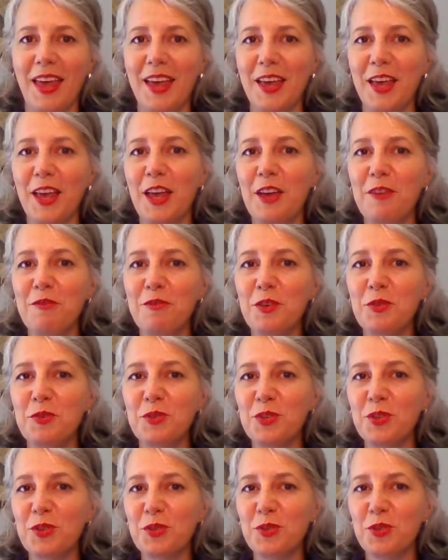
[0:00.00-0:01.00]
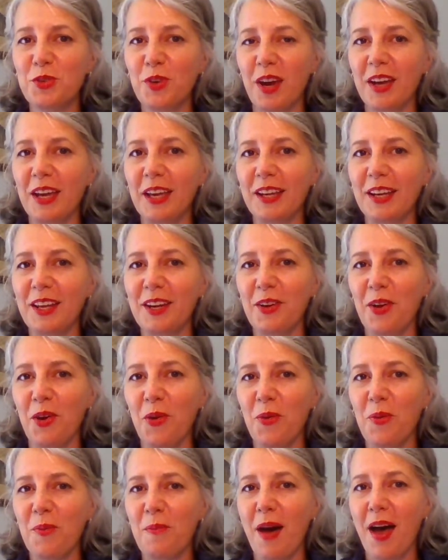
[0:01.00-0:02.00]
If you do try it at
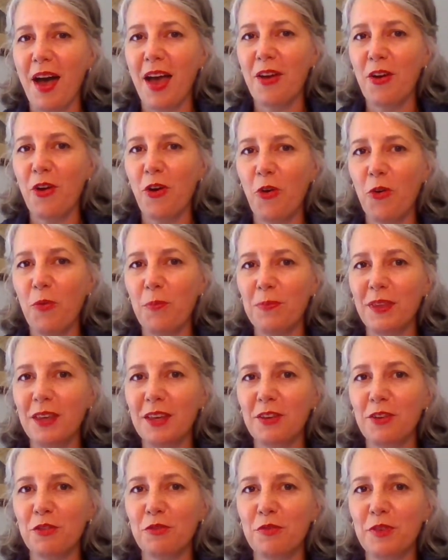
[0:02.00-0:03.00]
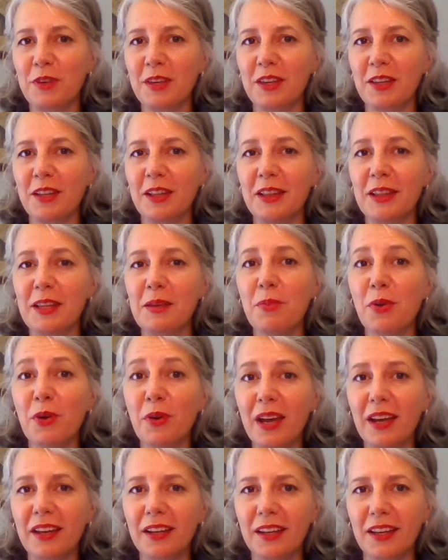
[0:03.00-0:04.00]
home, I hope that you'll feel
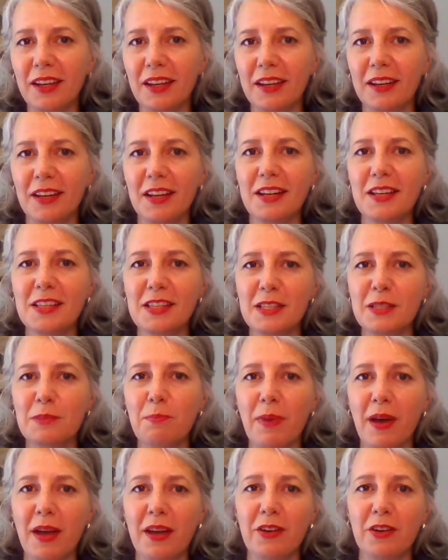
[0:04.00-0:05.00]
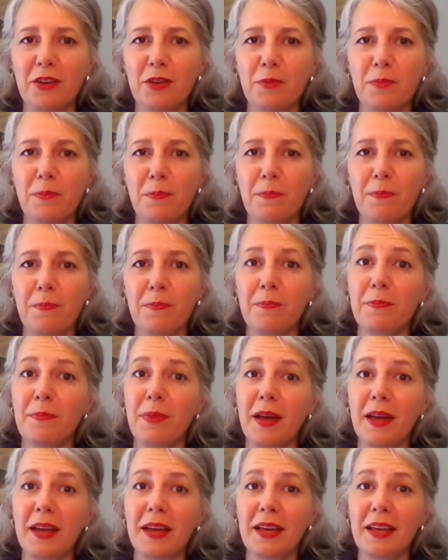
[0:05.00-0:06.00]
liberated and inspired
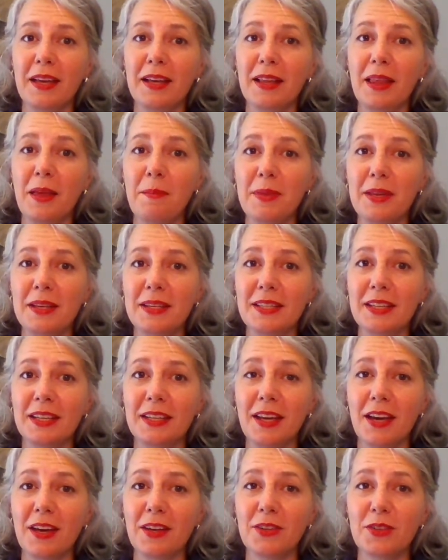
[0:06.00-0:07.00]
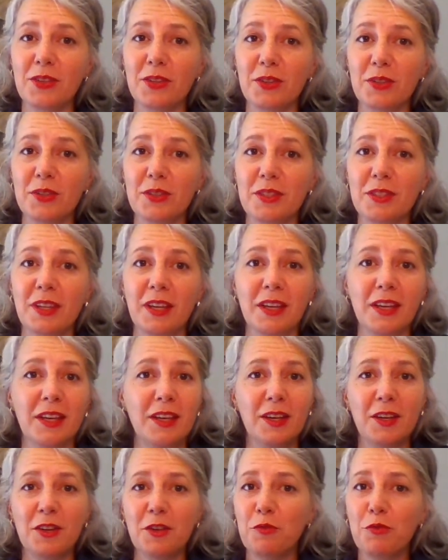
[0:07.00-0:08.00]
by Clementine Hunter's
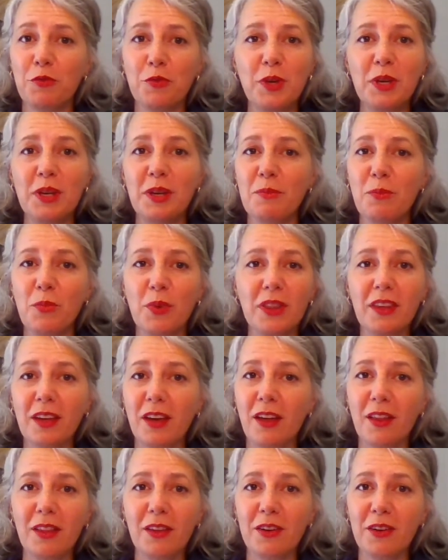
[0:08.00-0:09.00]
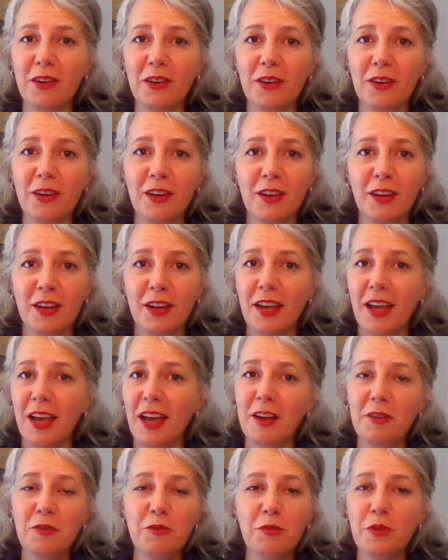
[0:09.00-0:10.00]
freedom with color
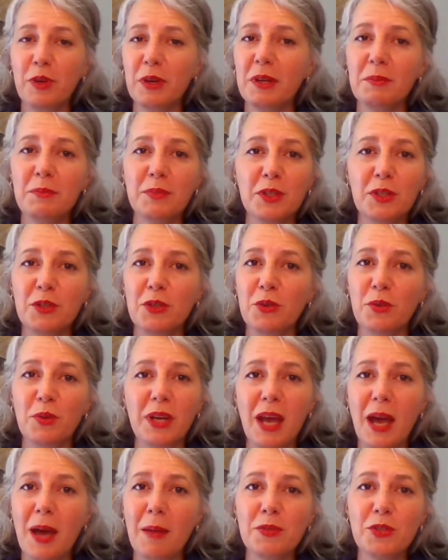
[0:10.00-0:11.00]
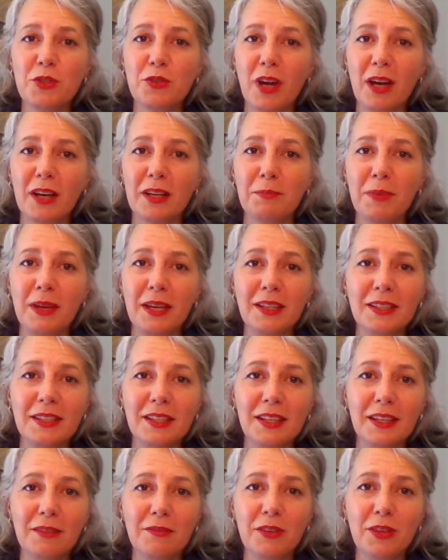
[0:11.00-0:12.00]
and freedom to do an abstract
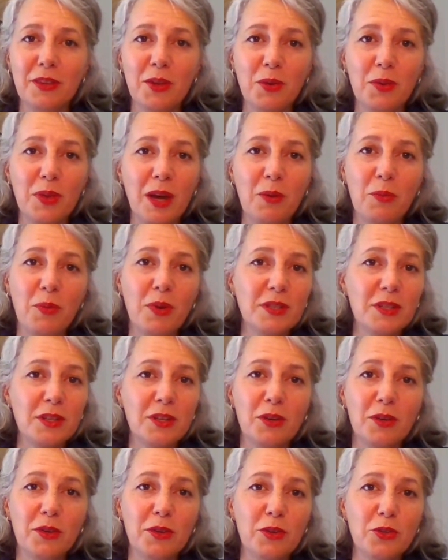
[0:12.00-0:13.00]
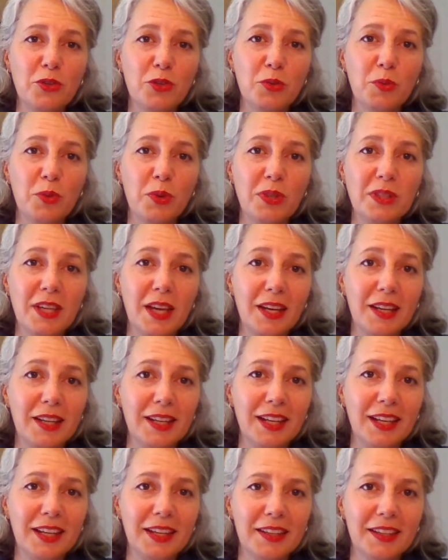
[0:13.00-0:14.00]
painting, even though that wasn't her usual
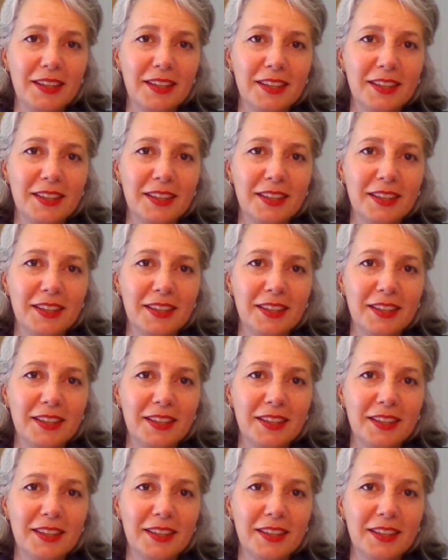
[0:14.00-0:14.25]
technique.